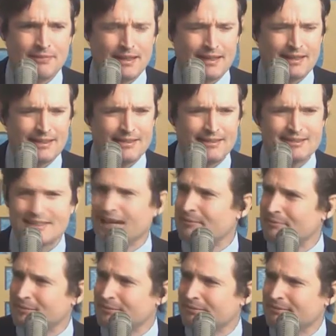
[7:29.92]
uh,
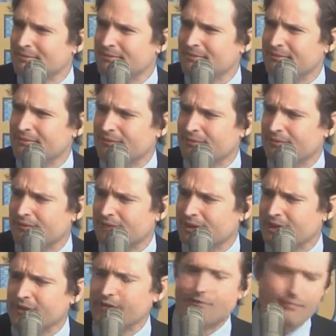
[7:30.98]
stop
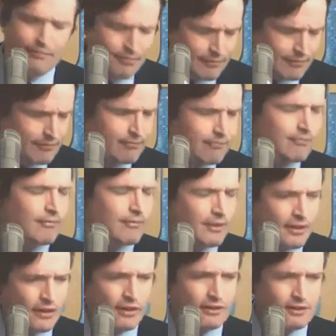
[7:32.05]
the
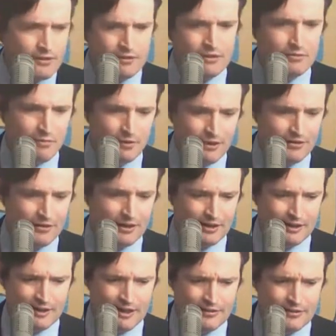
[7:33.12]
laws of this
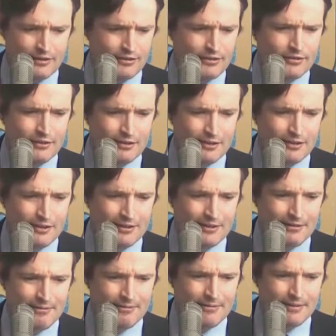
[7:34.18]
president, in essence,
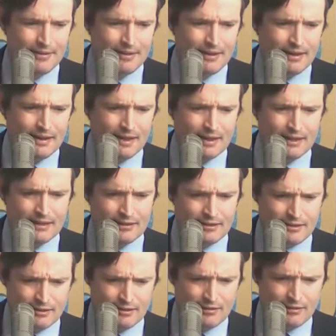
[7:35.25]
and
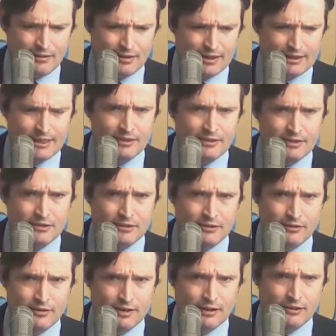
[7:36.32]
lays out
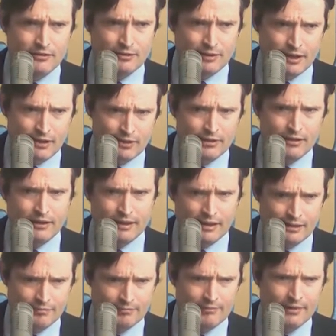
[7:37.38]
certain things regarding
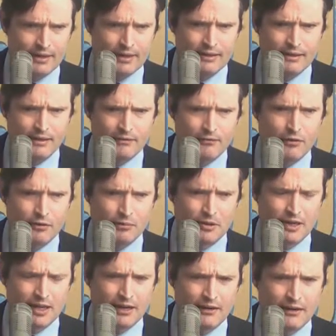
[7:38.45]
the
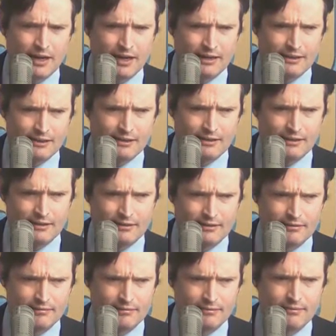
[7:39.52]
Affordable Care Act and
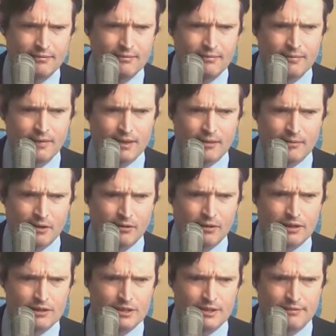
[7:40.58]

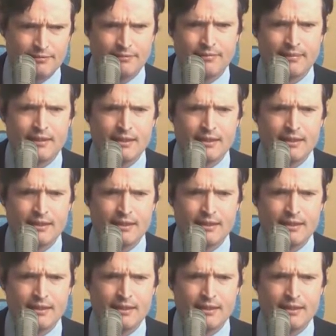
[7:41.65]
immigration.